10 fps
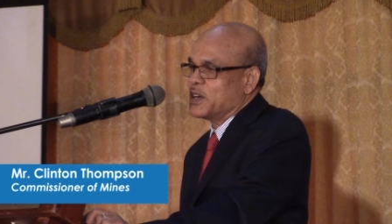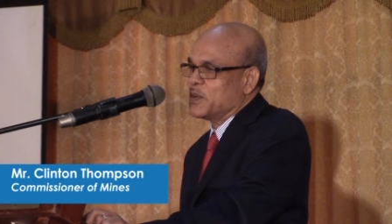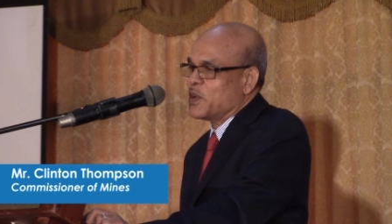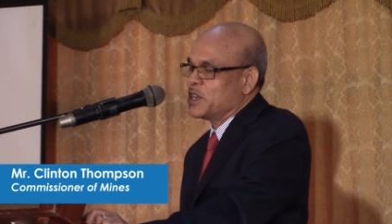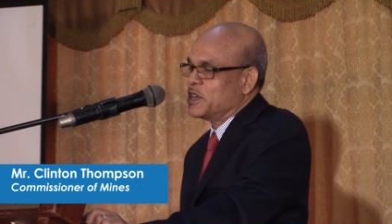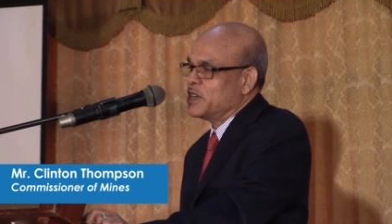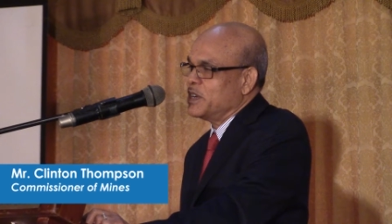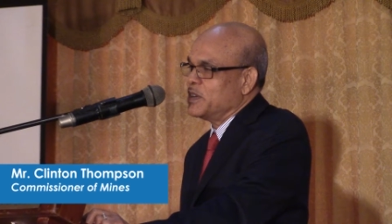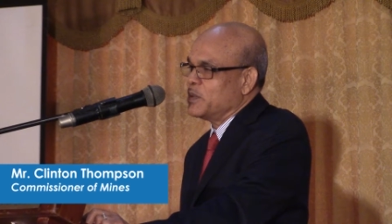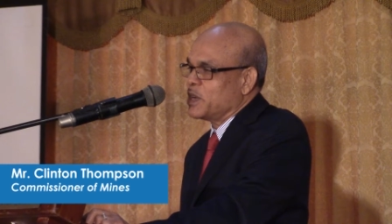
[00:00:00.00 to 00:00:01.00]
What you're
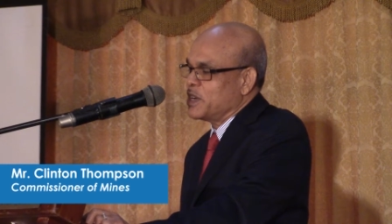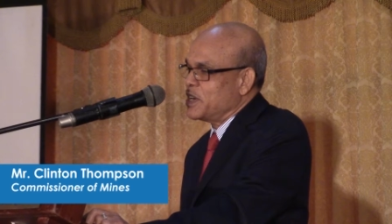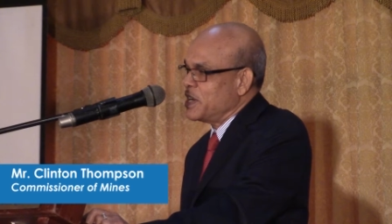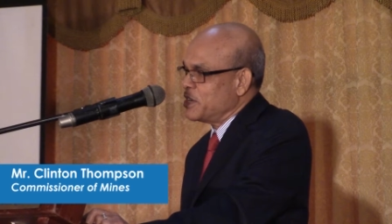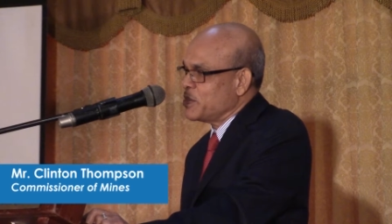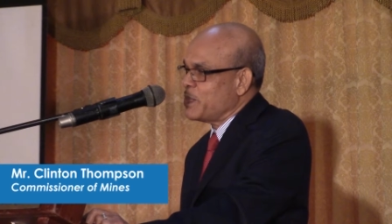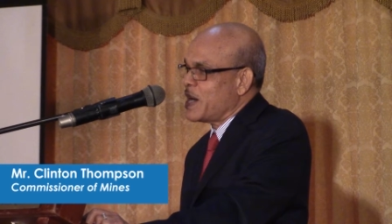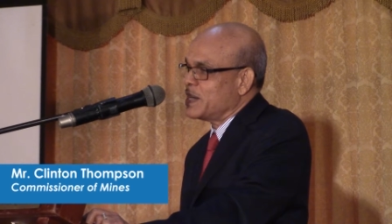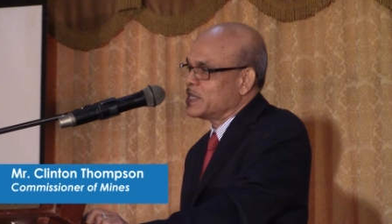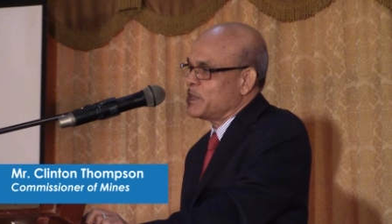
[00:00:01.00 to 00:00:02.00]
here to
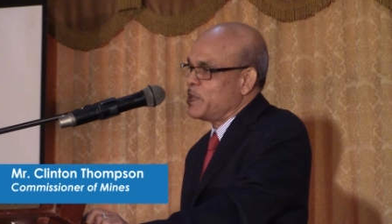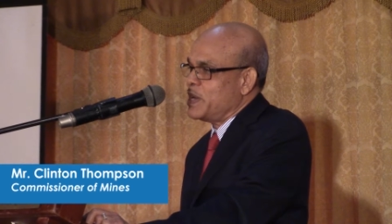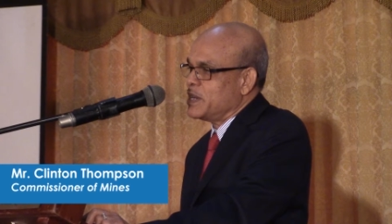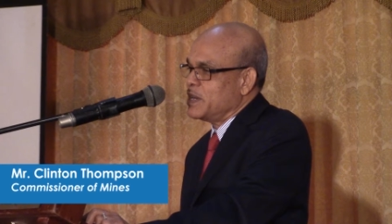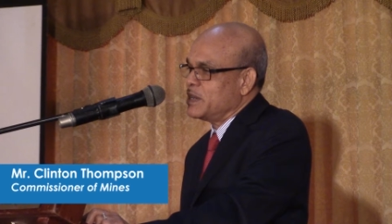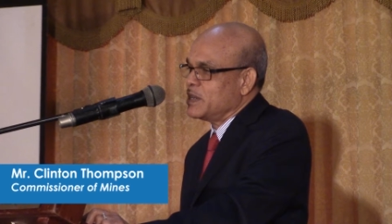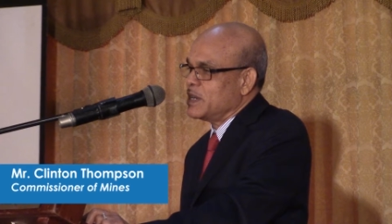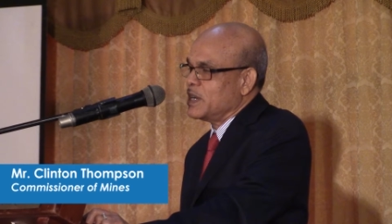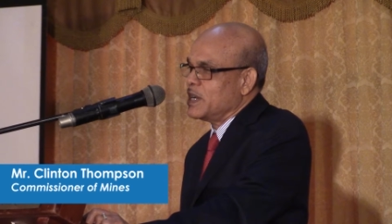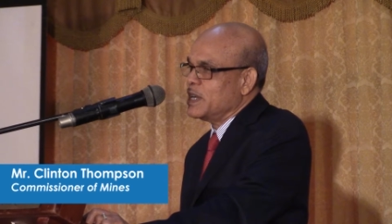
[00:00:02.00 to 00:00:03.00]
participate in
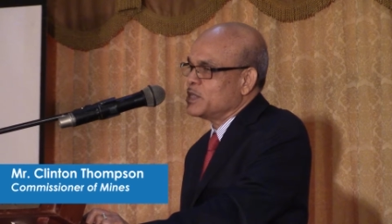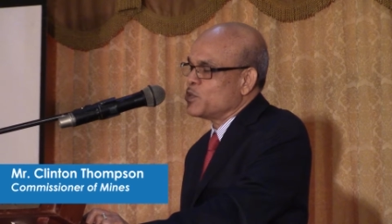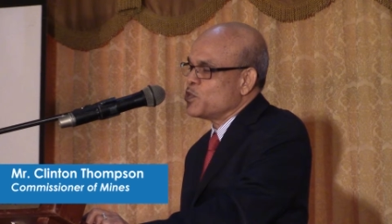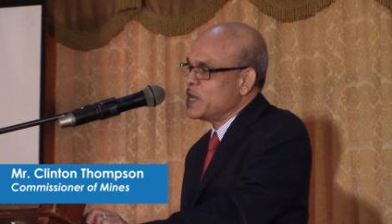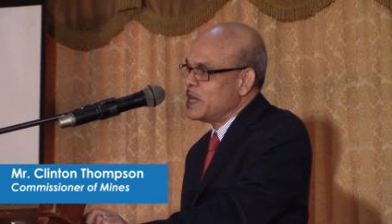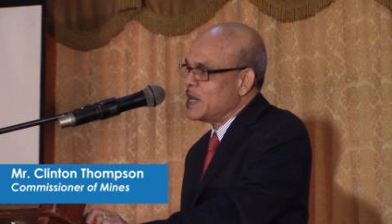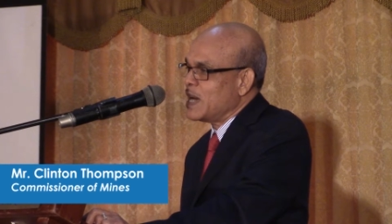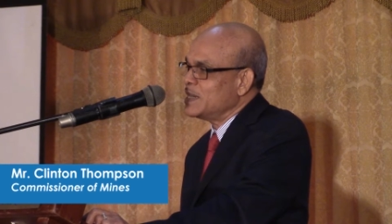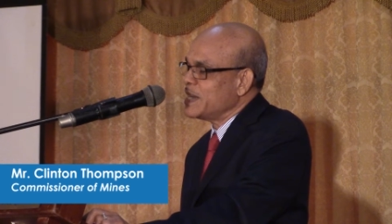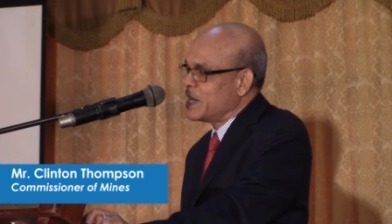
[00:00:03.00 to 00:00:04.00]
is real
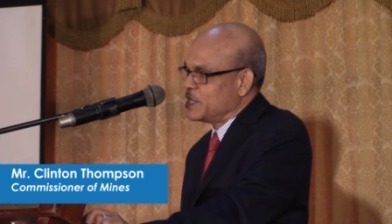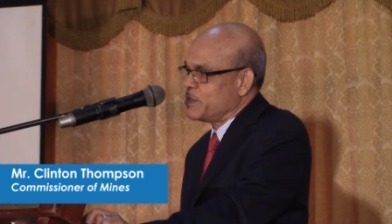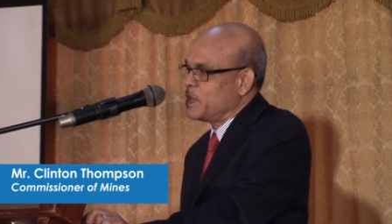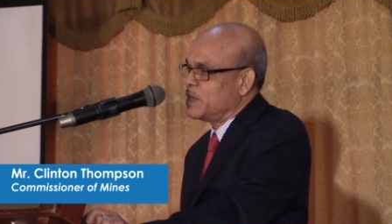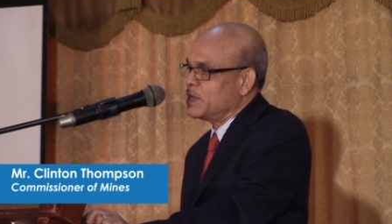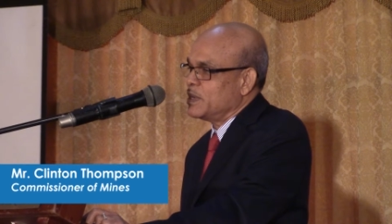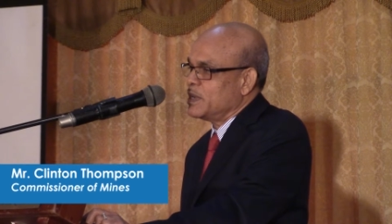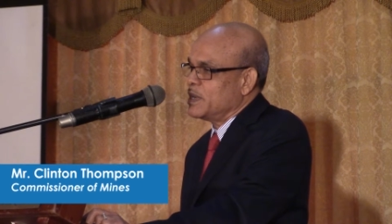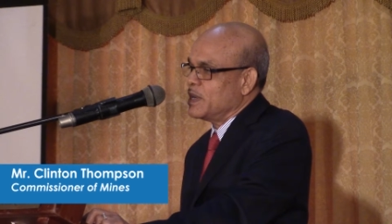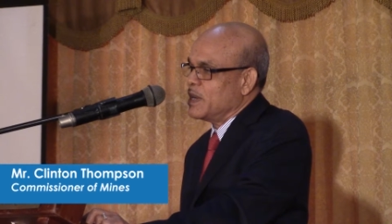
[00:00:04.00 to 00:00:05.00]
and tangible
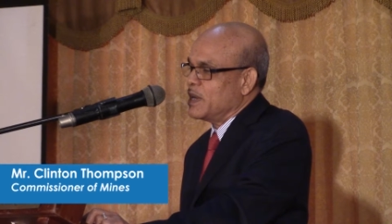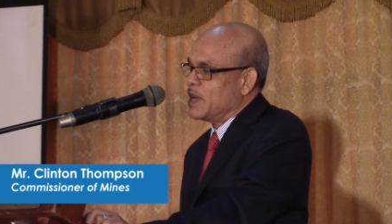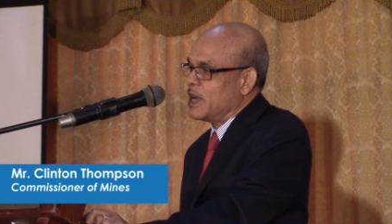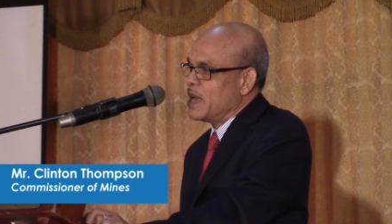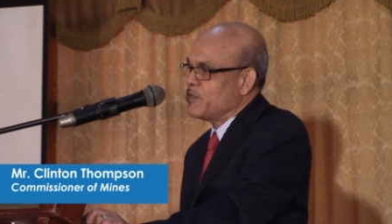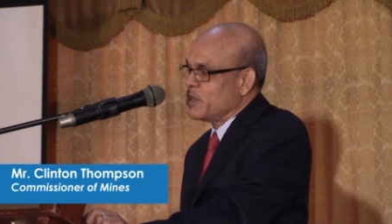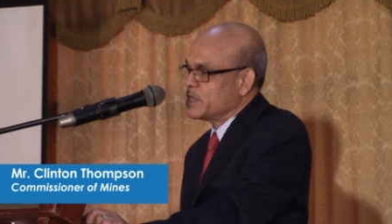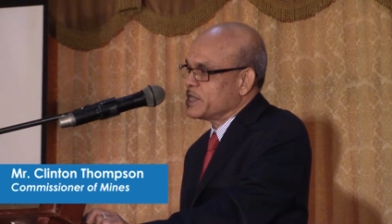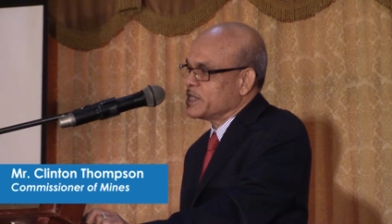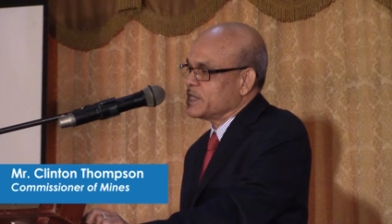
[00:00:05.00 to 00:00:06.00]

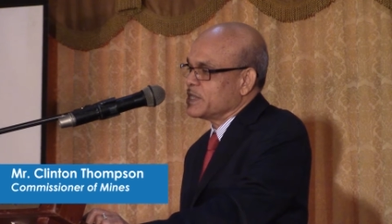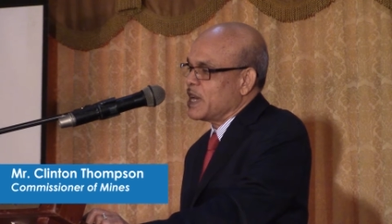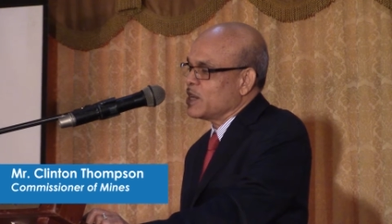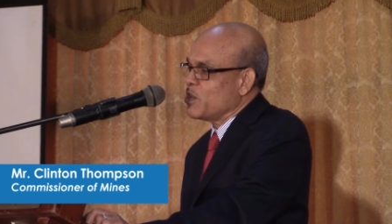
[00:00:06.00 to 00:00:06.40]
efforts and